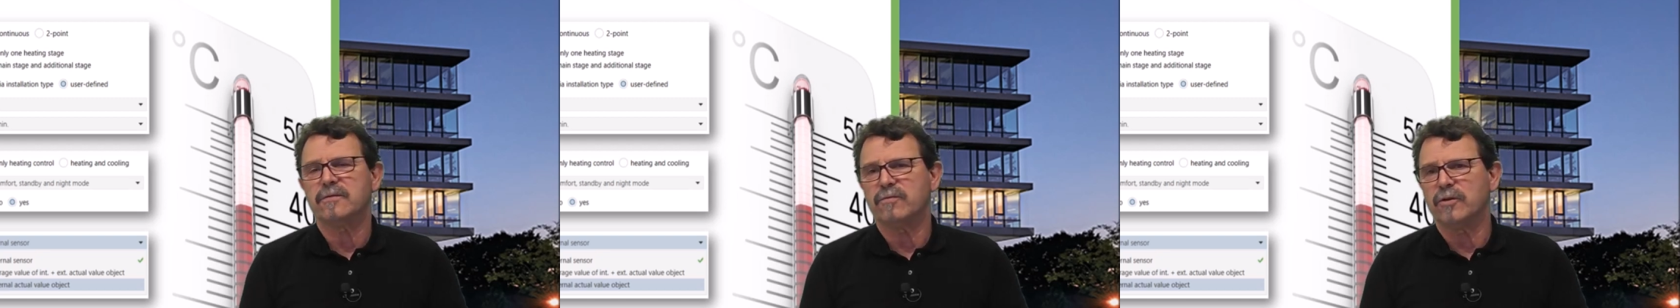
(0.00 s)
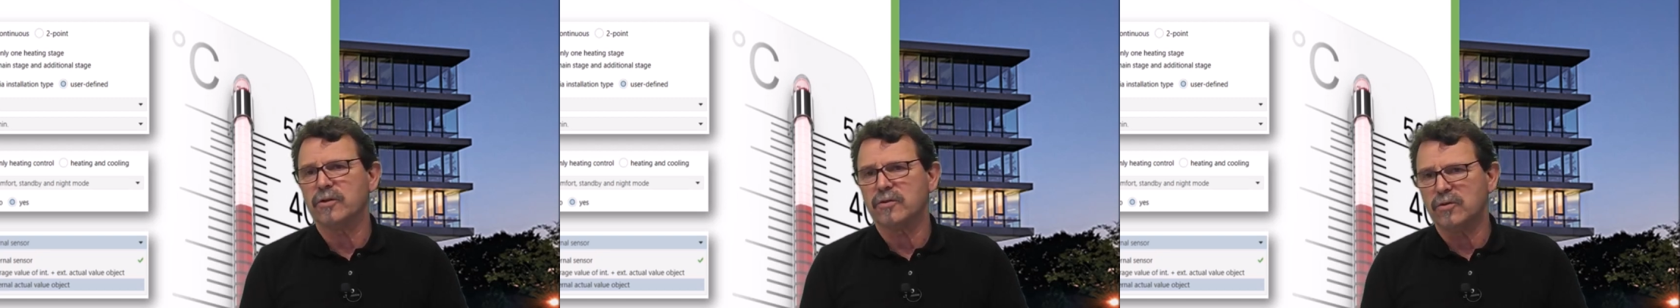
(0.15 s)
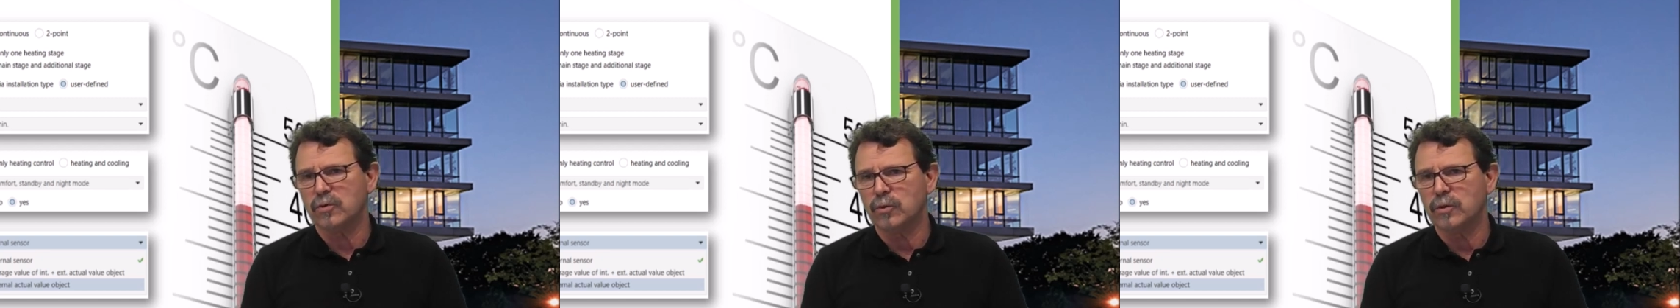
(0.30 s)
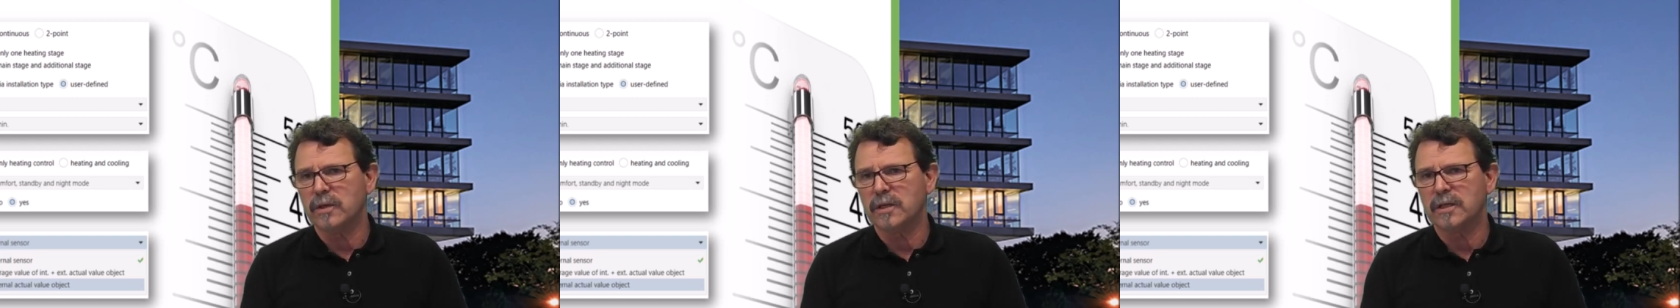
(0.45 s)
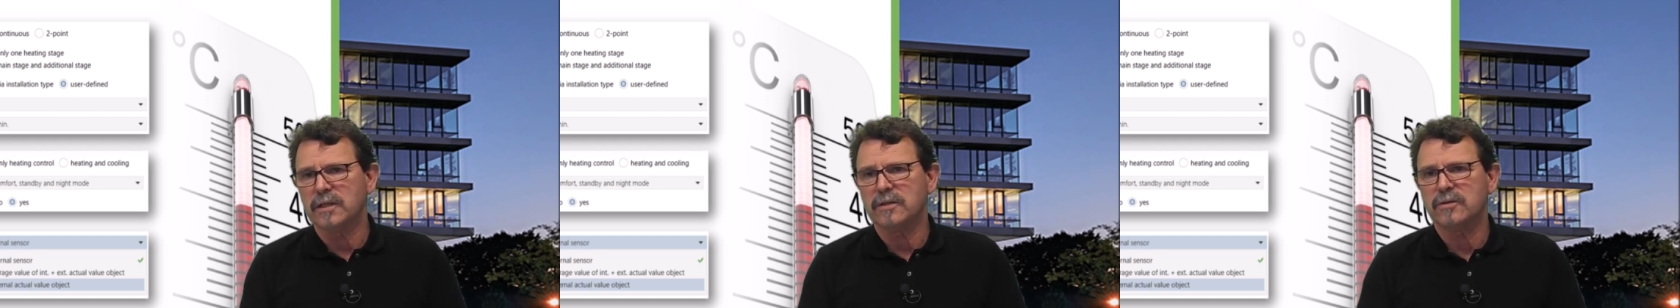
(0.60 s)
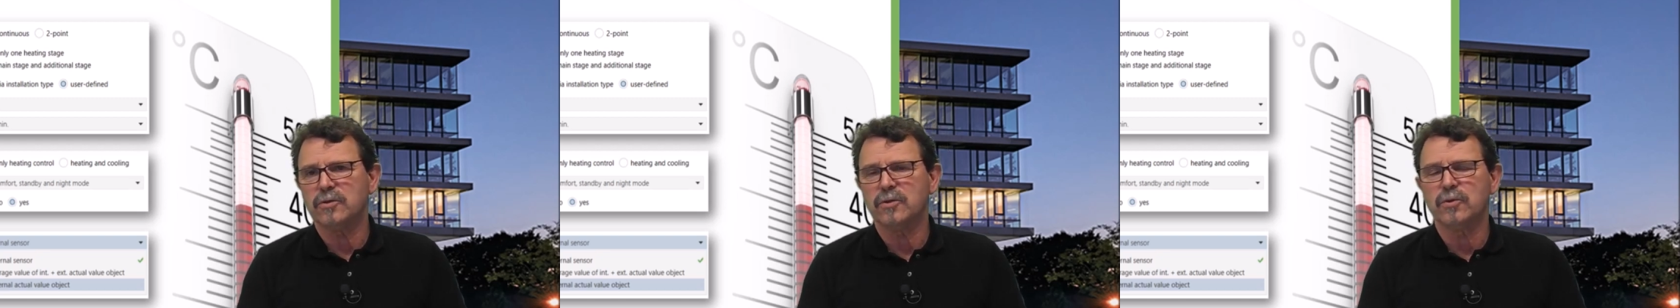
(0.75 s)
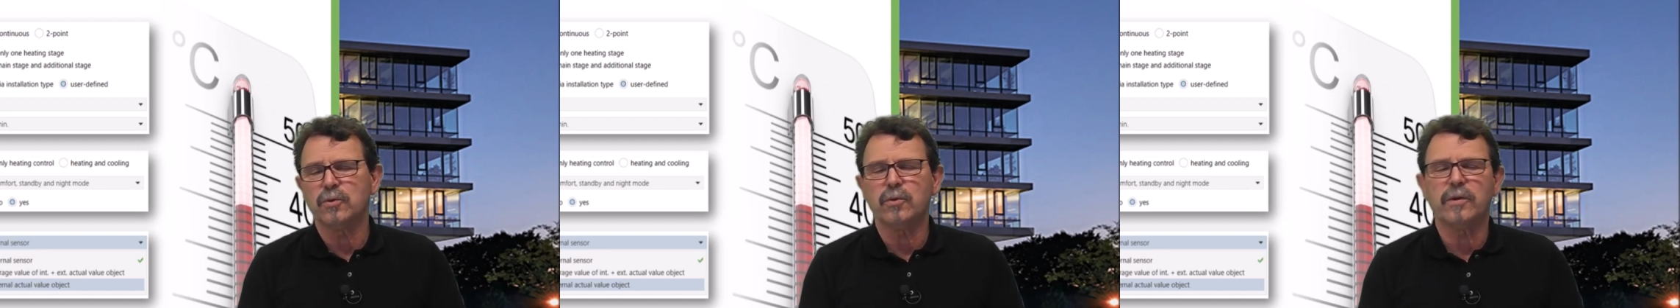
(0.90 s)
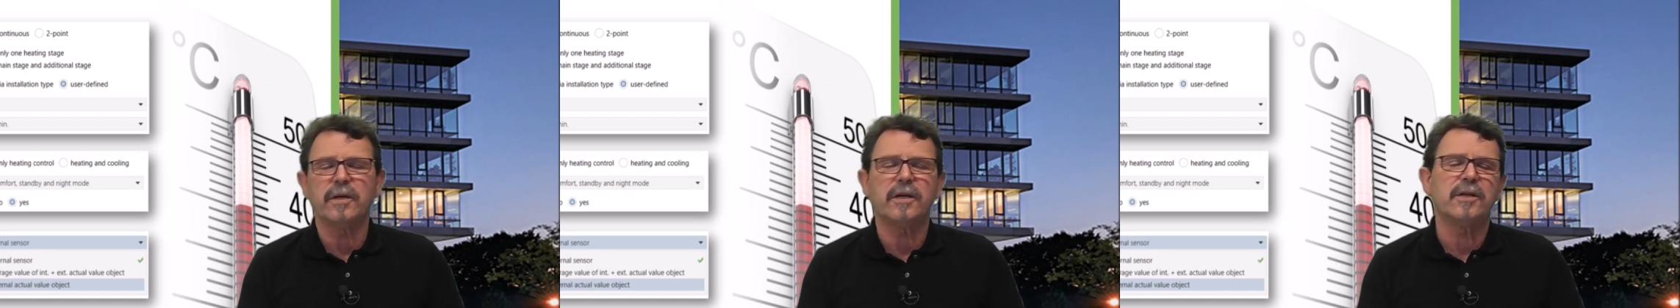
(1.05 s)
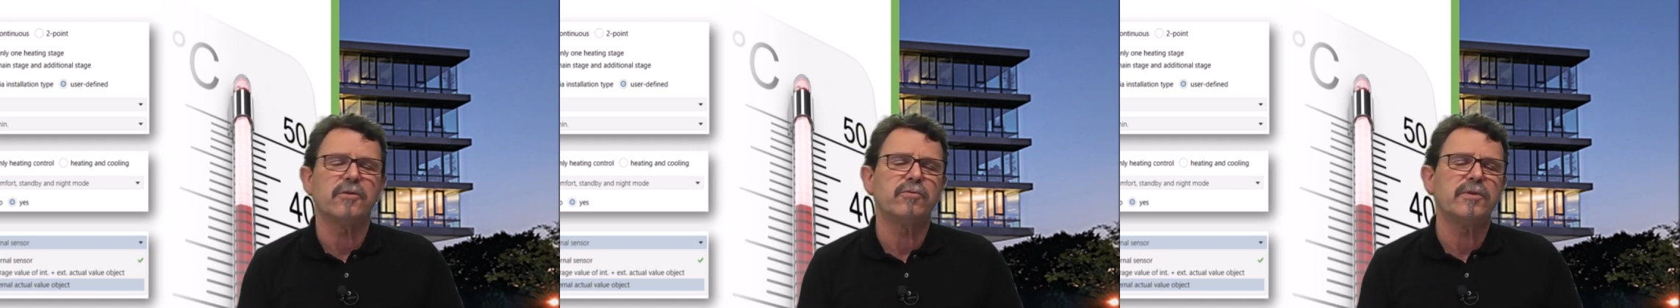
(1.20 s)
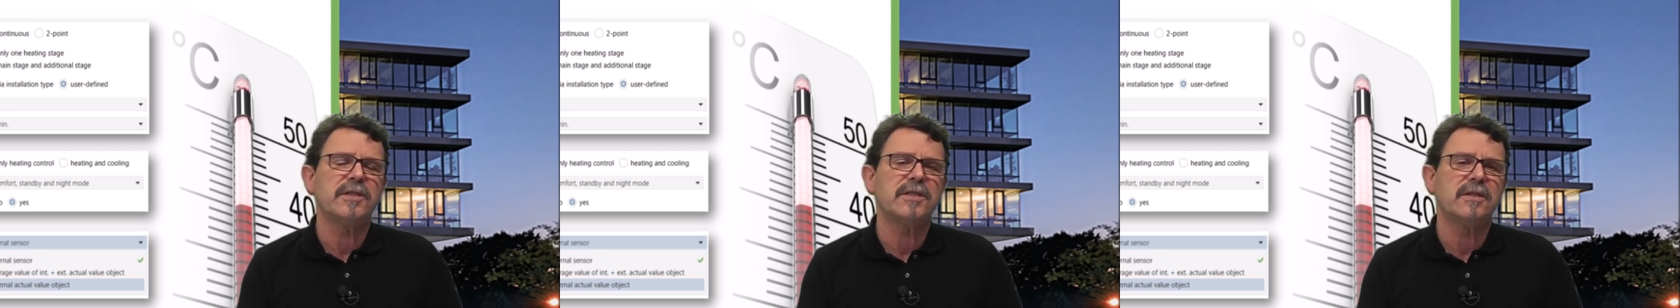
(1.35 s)
do the
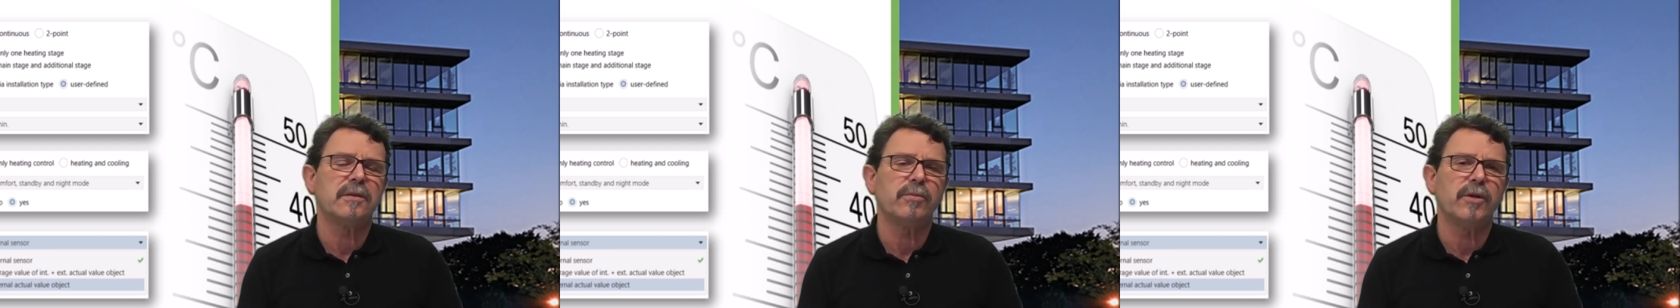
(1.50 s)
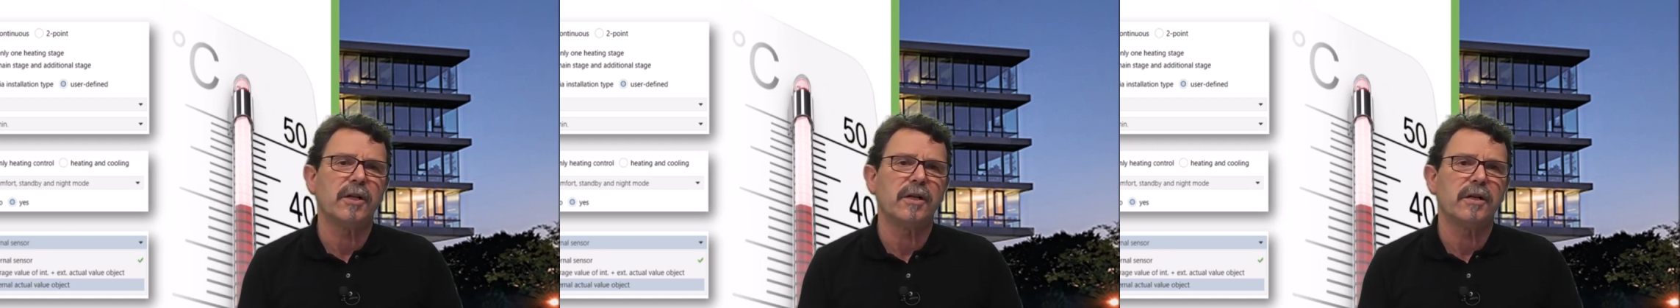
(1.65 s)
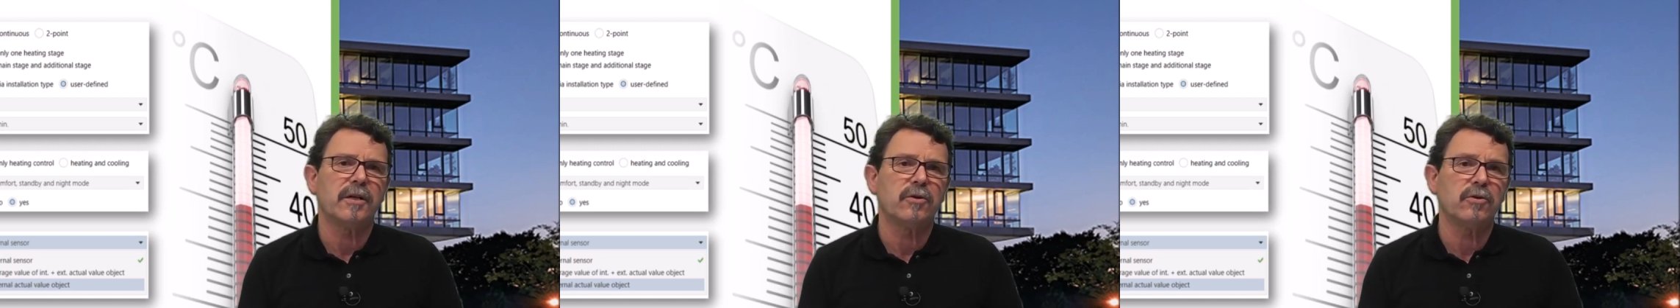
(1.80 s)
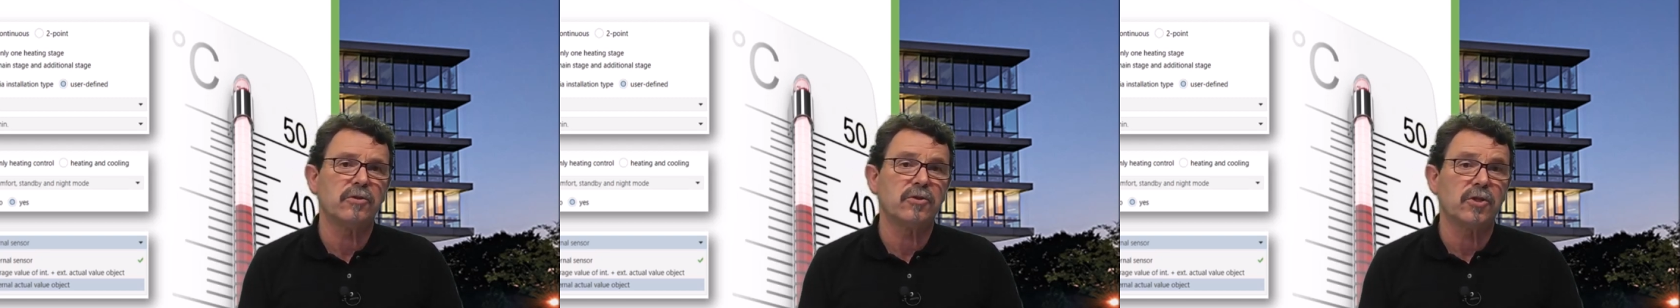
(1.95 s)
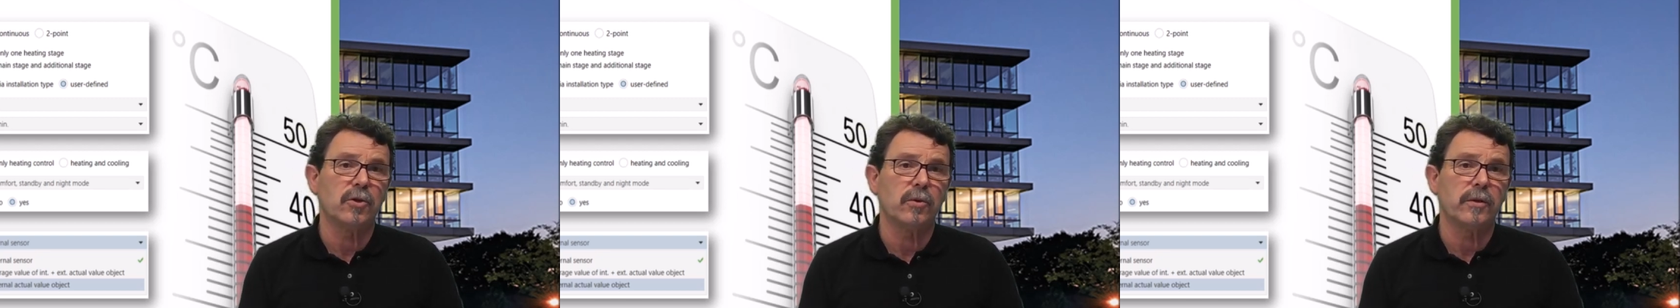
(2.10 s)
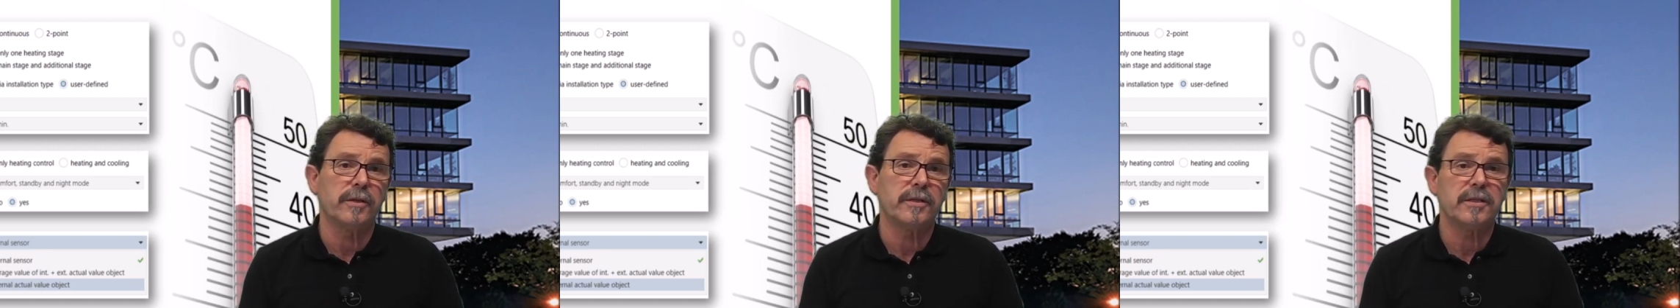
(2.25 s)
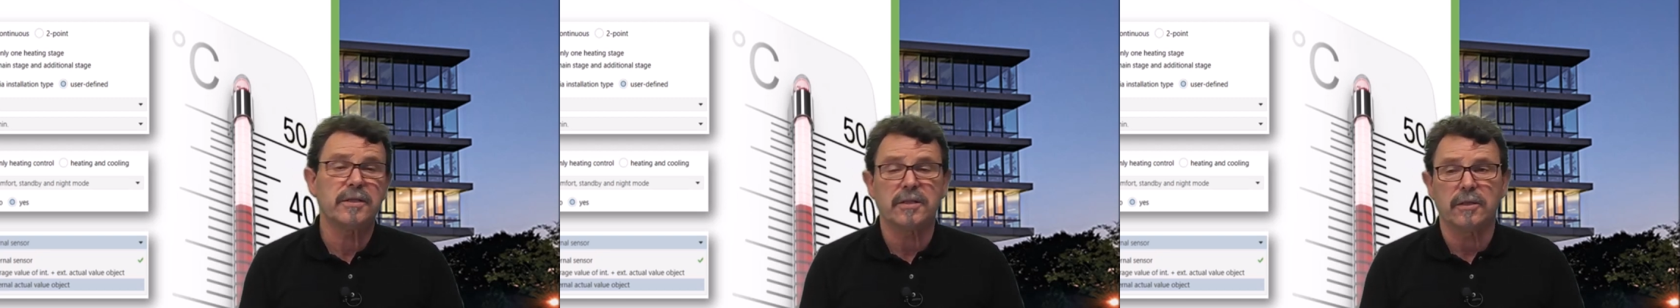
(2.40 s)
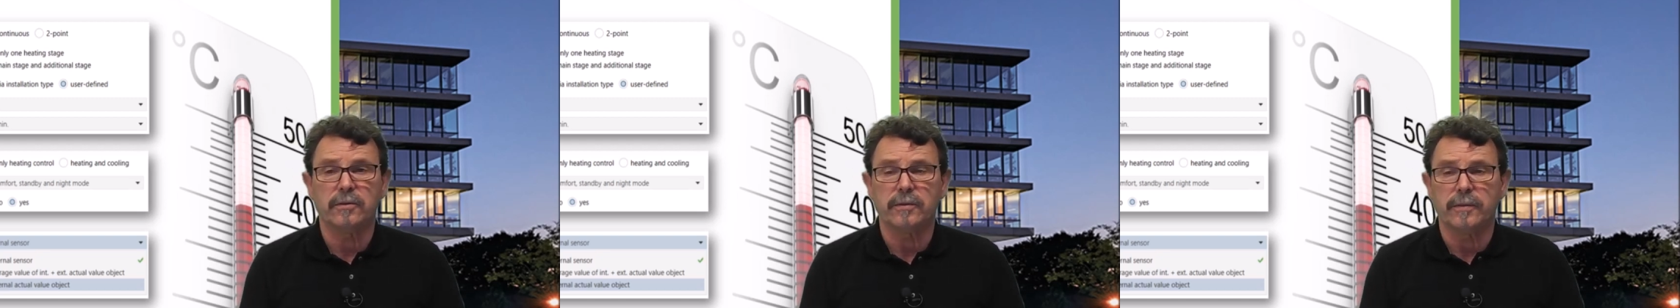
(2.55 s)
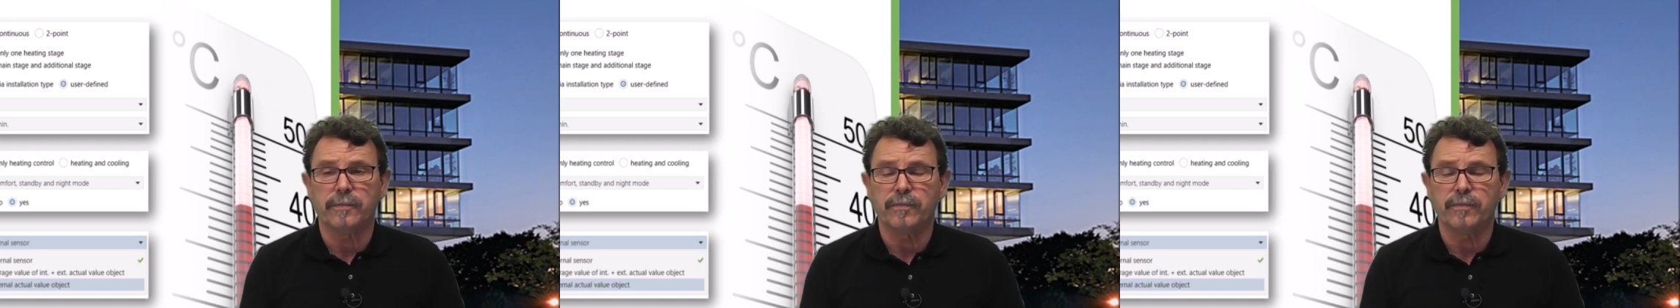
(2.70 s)
reasonable control on its own.